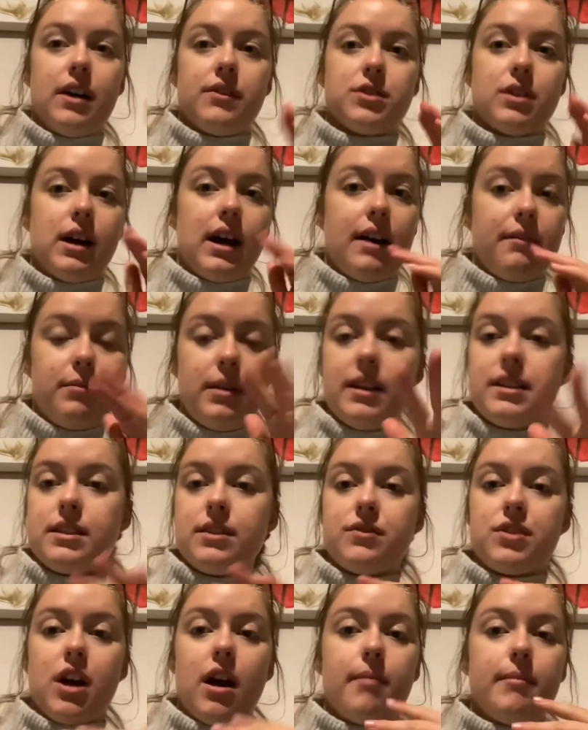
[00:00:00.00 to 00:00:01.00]
so I have plenty of
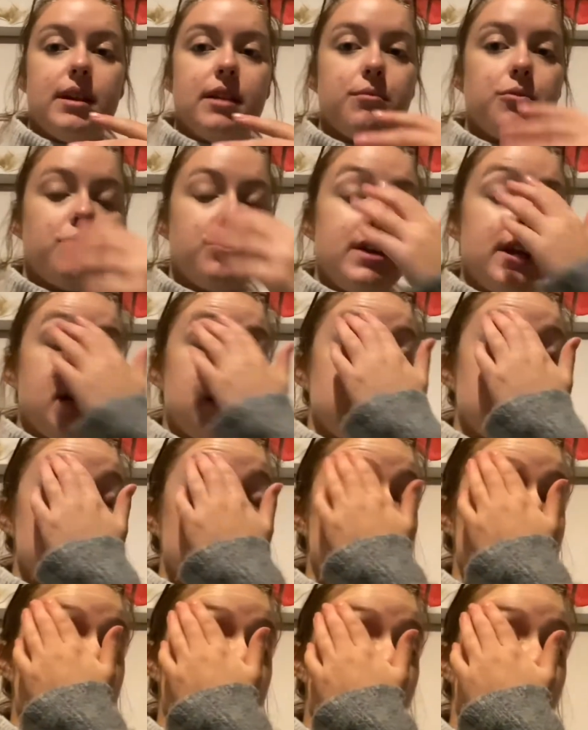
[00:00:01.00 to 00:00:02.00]
time in the morning
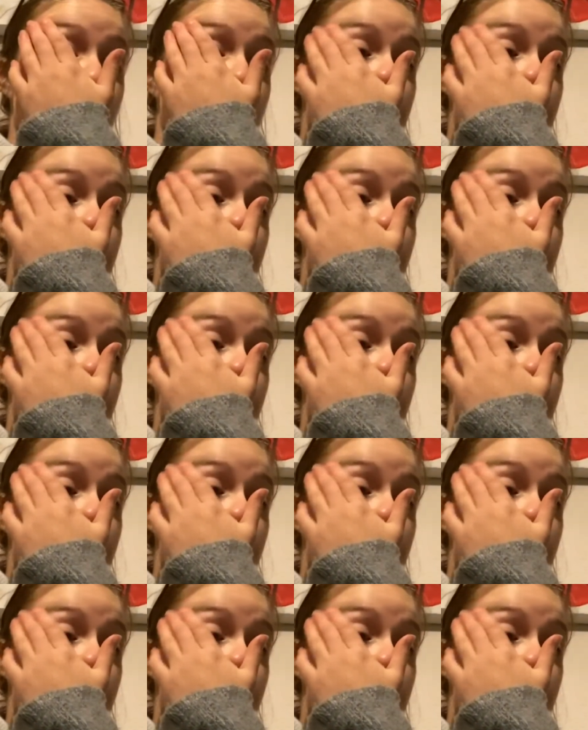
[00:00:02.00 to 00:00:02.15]
to